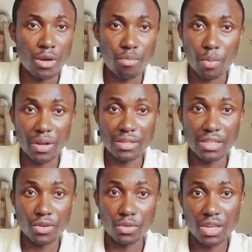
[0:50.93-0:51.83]
properly
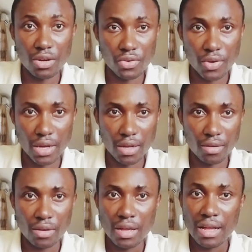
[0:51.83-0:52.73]
take good care of her.
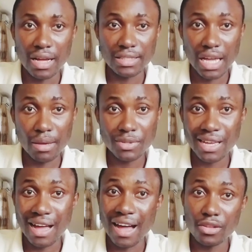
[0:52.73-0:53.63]
At times,
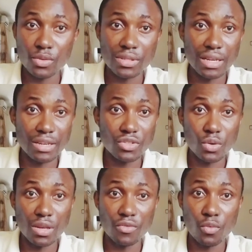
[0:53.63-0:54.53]
her aunts would send her to
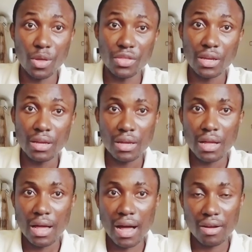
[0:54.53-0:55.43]
go live with
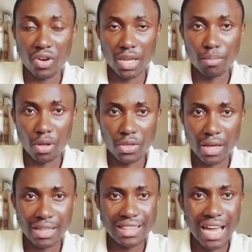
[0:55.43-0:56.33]
her
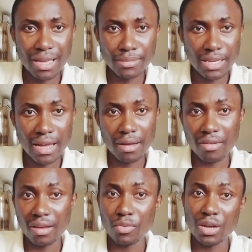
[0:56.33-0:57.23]
grandmother. At times, her
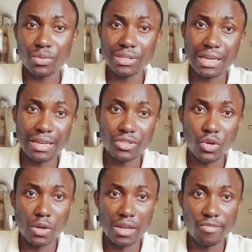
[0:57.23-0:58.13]
grandmother would send her
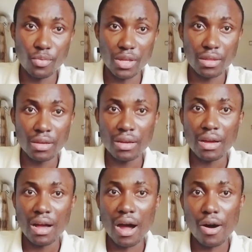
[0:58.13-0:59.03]
to go live with
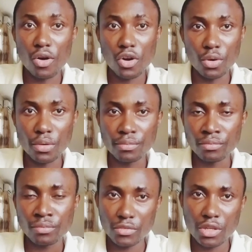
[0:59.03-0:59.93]
her uncle.
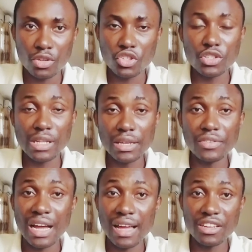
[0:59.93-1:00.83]
So she lived
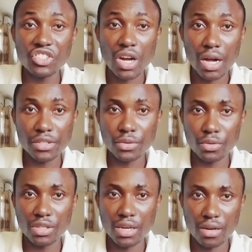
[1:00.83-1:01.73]
her early
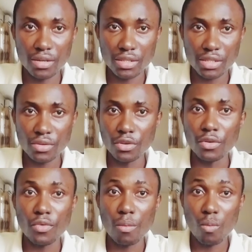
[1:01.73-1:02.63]
childhood years, you know,
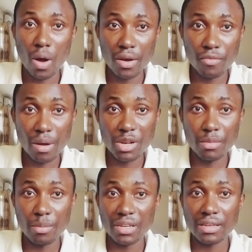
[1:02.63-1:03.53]
from one family
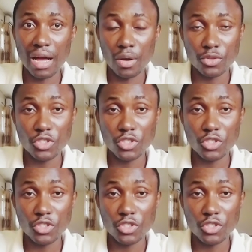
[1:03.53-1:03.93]
member's house